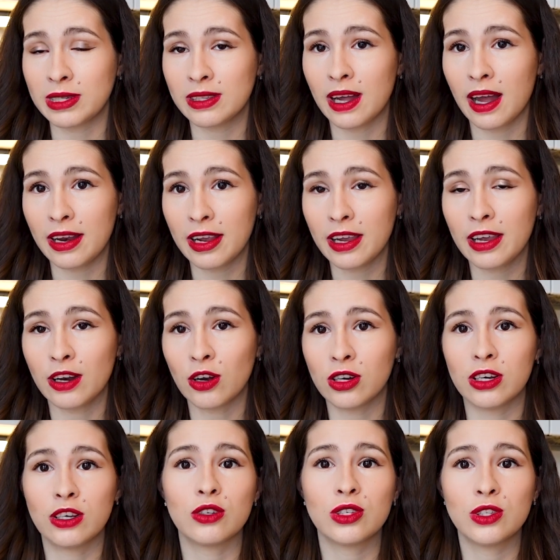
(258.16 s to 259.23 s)
my study in
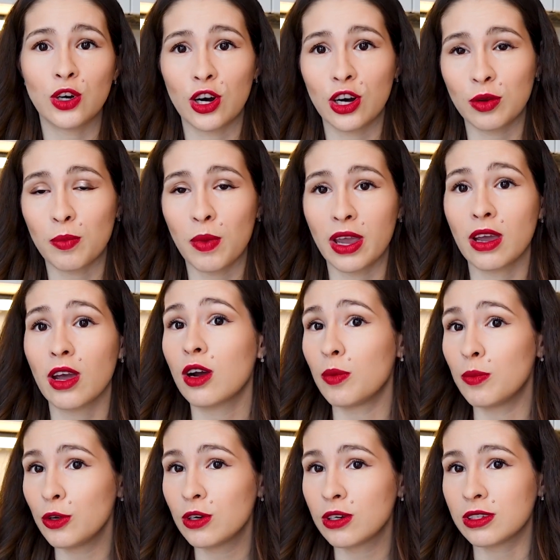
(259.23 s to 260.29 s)
order to start my
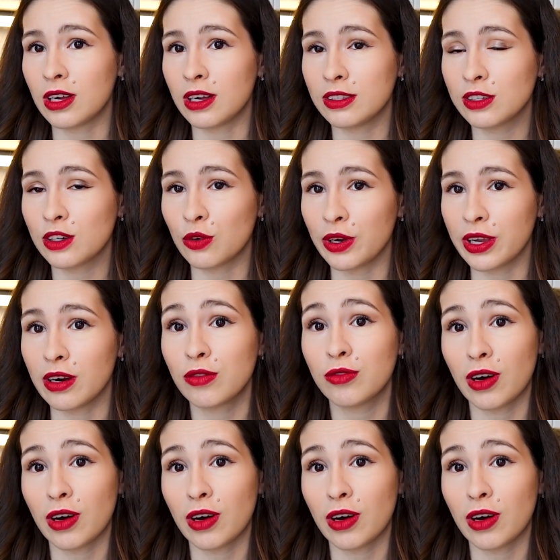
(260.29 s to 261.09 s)
computer science career